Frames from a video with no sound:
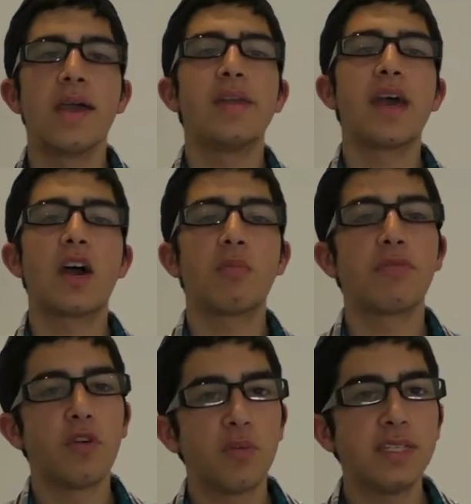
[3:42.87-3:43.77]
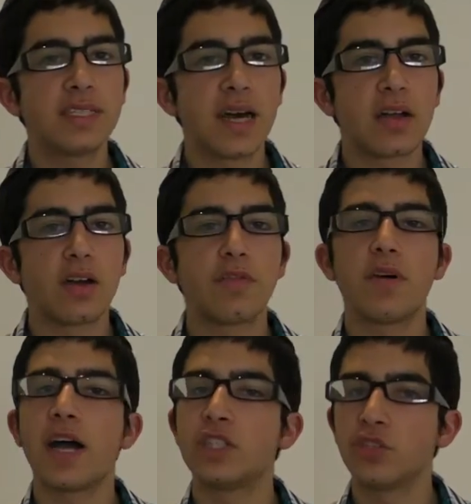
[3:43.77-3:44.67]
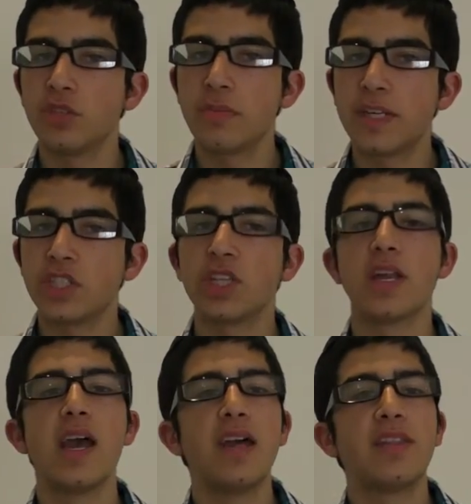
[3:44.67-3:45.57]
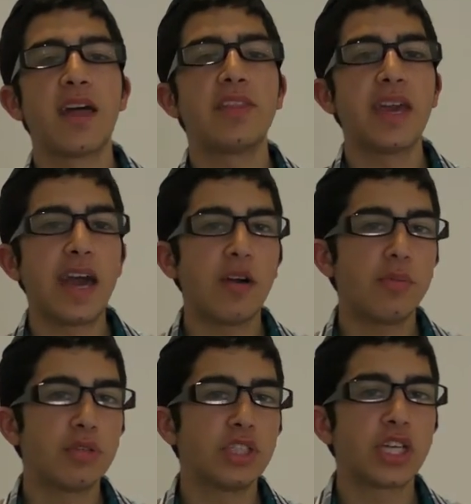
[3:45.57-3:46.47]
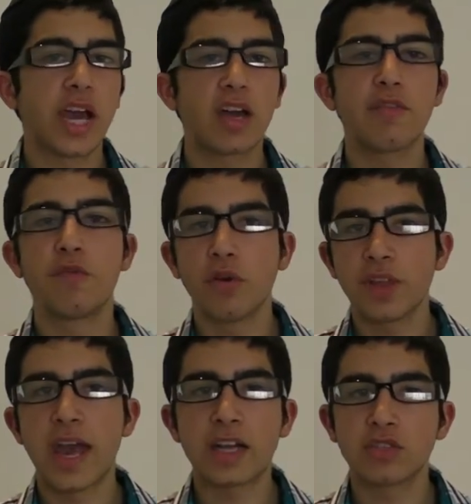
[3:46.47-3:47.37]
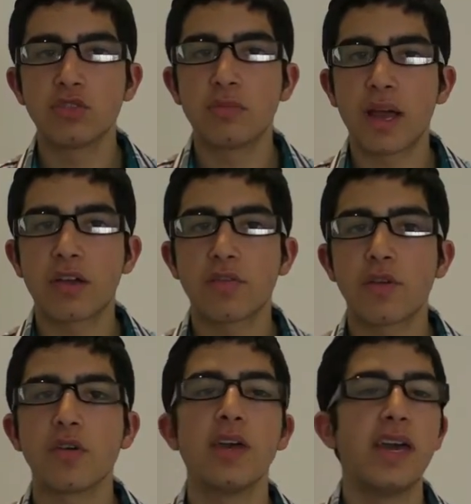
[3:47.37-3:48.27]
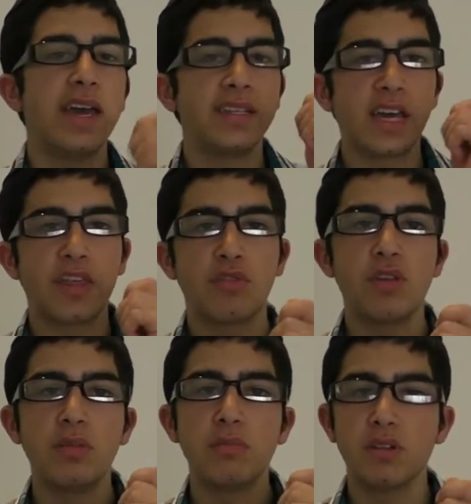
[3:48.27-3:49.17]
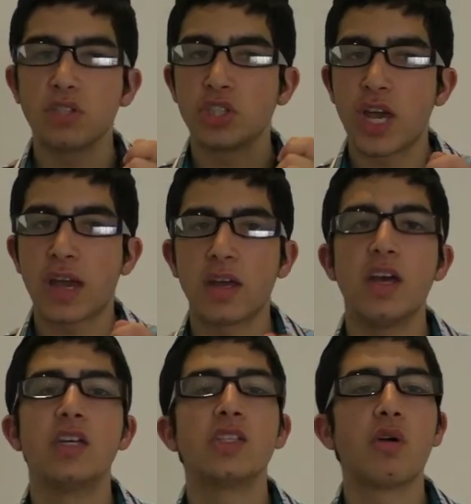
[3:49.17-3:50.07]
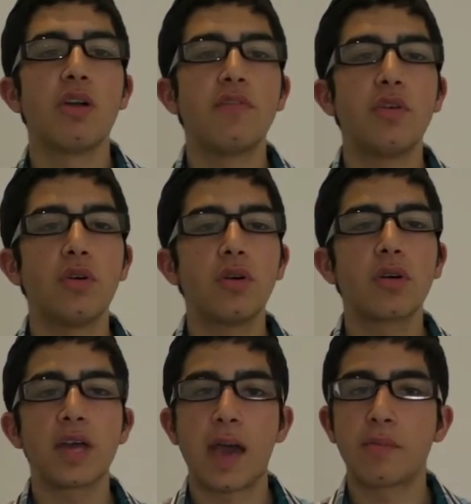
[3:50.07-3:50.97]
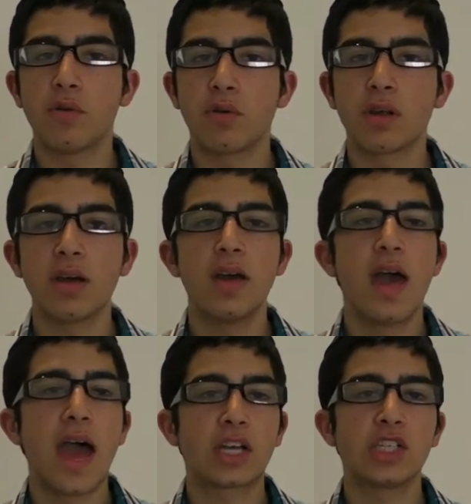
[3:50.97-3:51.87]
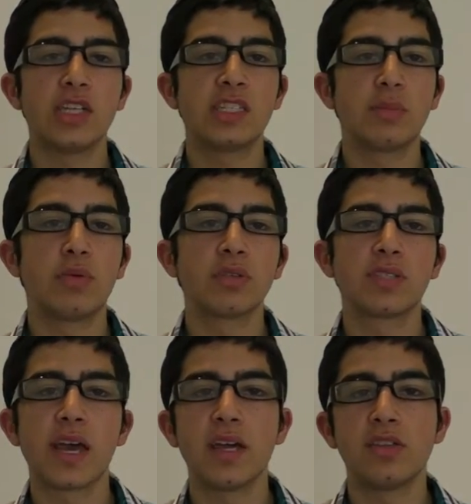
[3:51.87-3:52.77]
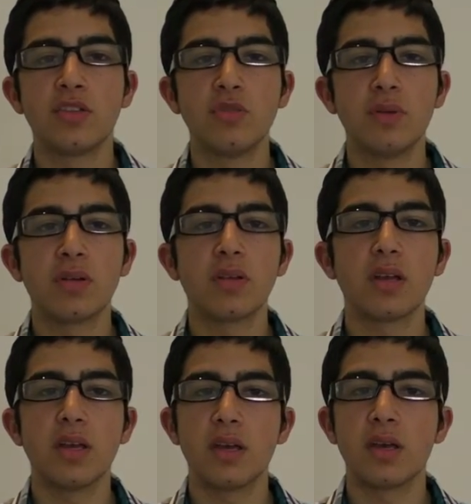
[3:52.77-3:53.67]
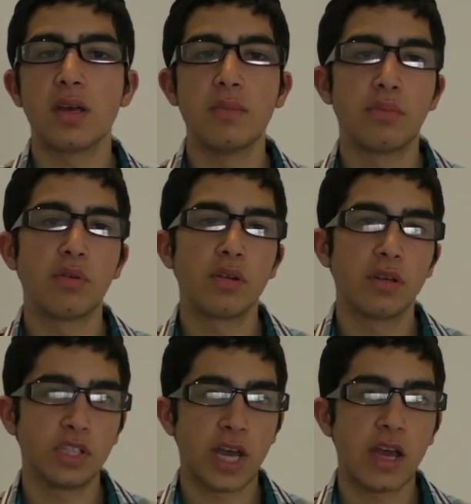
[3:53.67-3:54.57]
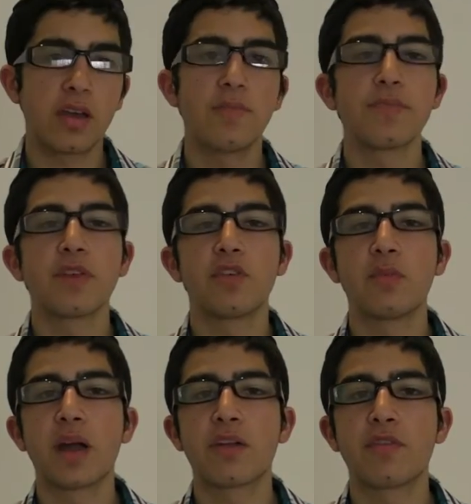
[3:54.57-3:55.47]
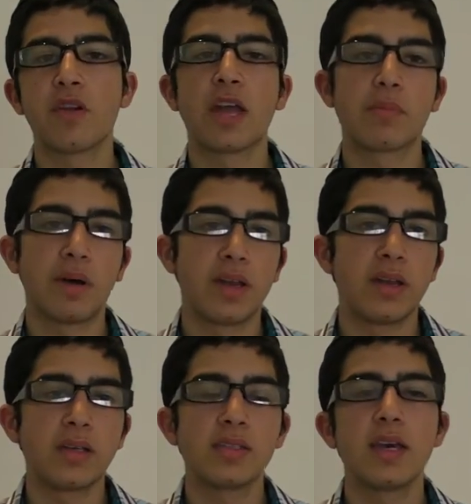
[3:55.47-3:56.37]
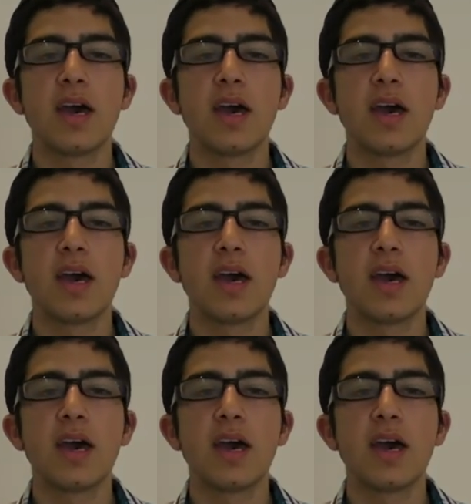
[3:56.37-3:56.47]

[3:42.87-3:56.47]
Now before we start off, I should mention that the output jack for the actual microphone is a 3mm jack. So if your camcorder actually supports a 2mm input jack for a microphone like mine does,